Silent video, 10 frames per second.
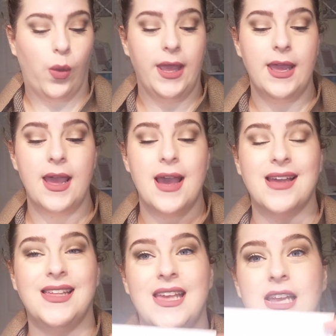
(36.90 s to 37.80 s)
we
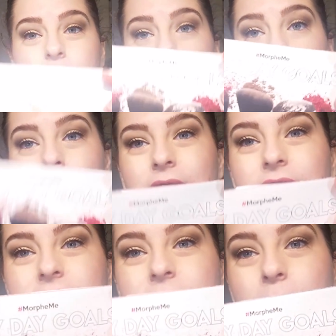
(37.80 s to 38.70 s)
get one
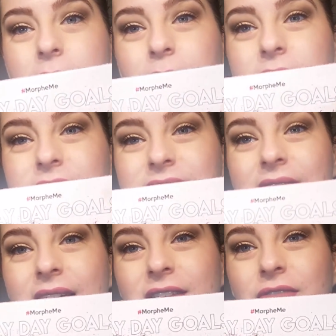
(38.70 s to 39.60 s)
of these pamphlets
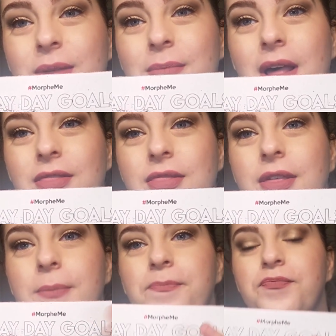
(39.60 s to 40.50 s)
every month.
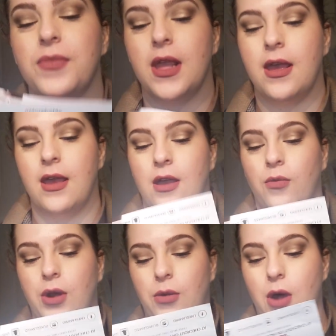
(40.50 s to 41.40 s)

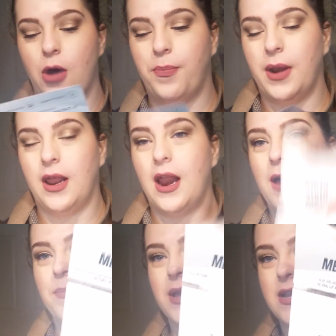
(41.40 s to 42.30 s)
When you open it
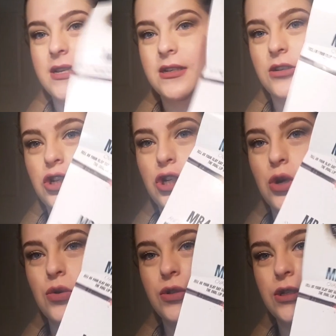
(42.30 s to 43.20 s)
up, it
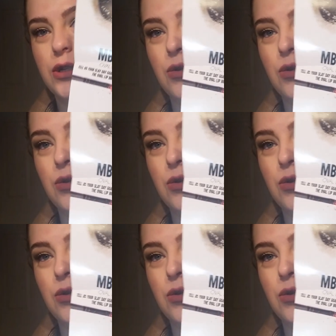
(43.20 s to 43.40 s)
shows